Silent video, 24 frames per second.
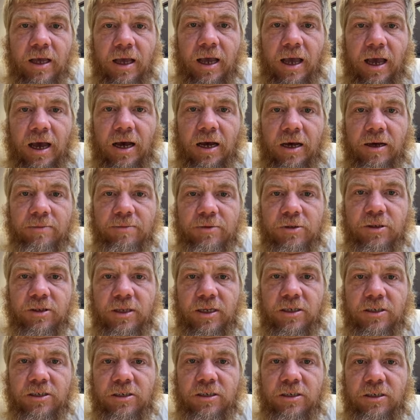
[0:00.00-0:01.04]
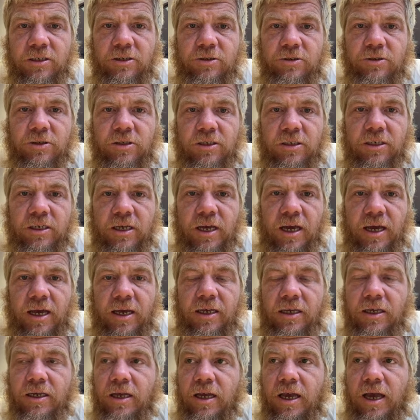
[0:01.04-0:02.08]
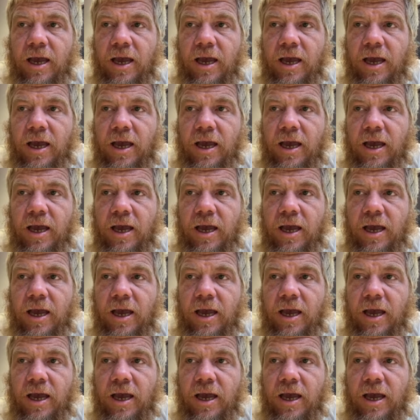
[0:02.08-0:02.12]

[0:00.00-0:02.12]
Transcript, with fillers: Um, so that's T U C K.